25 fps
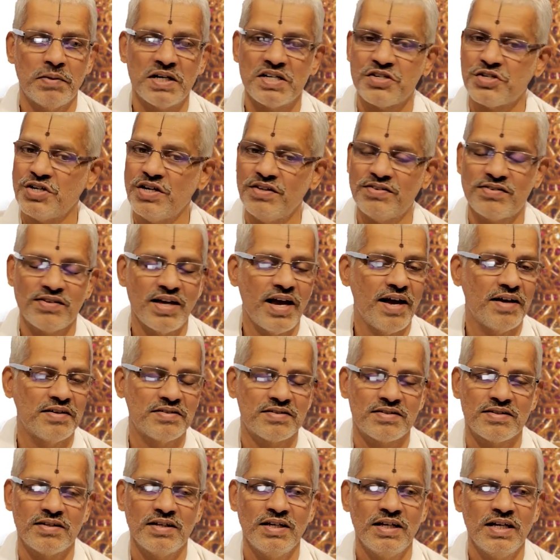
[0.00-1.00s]
But she
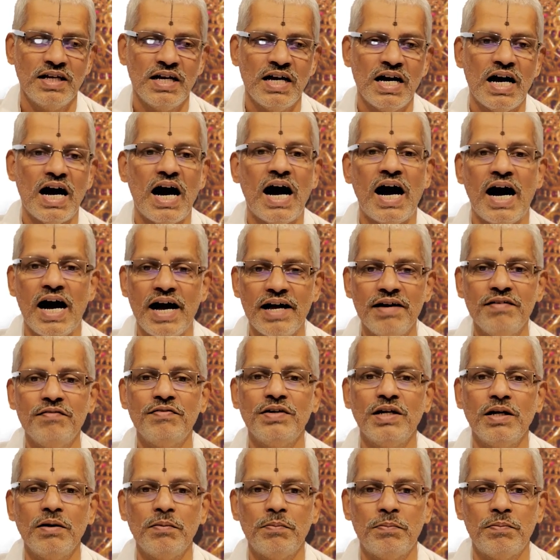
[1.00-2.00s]
says, I
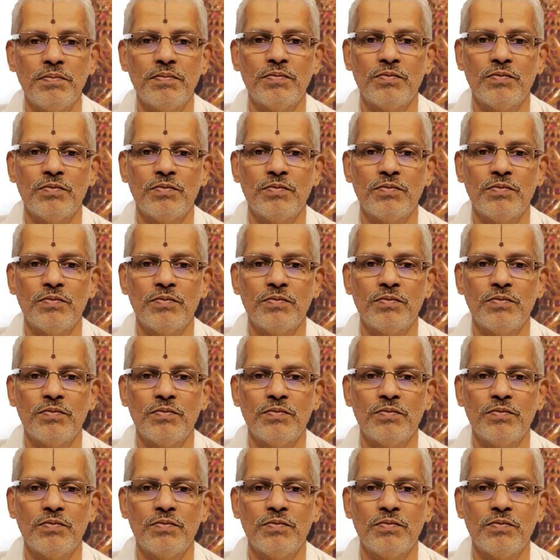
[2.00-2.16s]
will